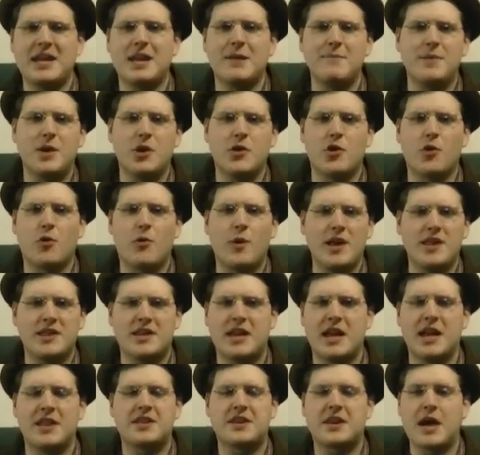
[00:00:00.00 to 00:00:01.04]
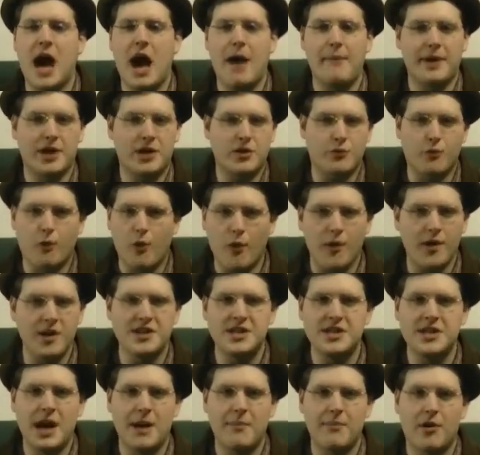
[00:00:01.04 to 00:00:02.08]
Computer Whiz Kids comics
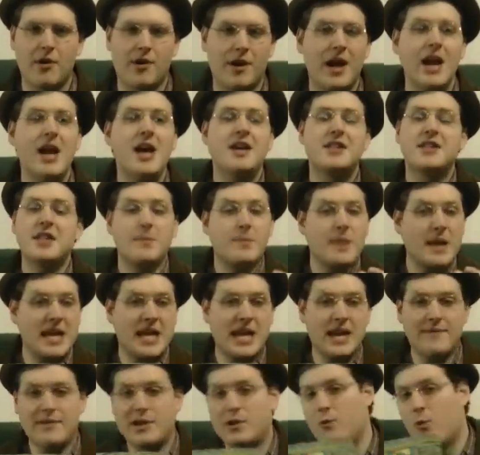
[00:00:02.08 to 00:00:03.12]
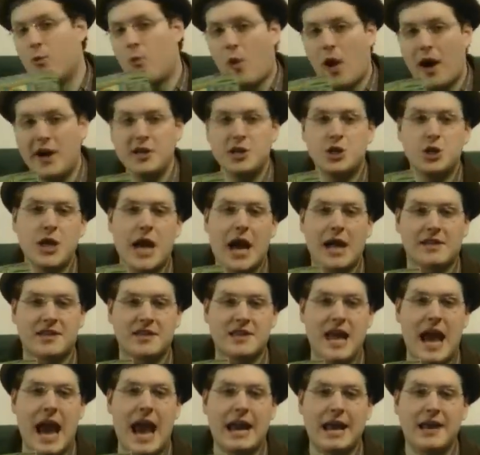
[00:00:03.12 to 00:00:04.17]
weren't numbered, simply given one-shot
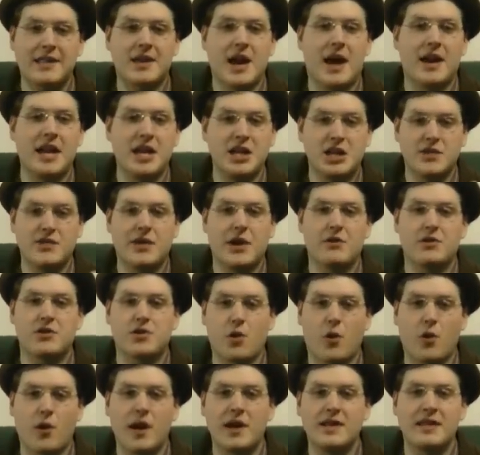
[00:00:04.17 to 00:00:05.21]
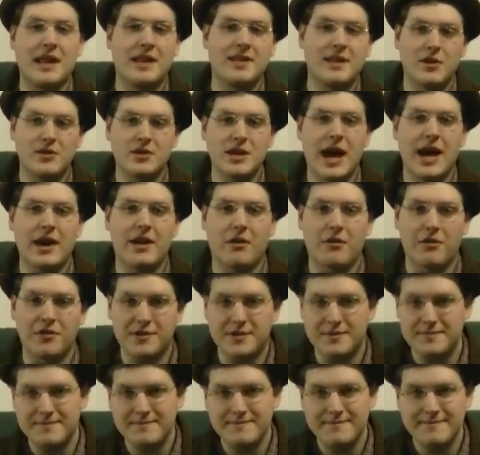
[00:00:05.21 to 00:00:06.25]
status on each of their stories and their titles.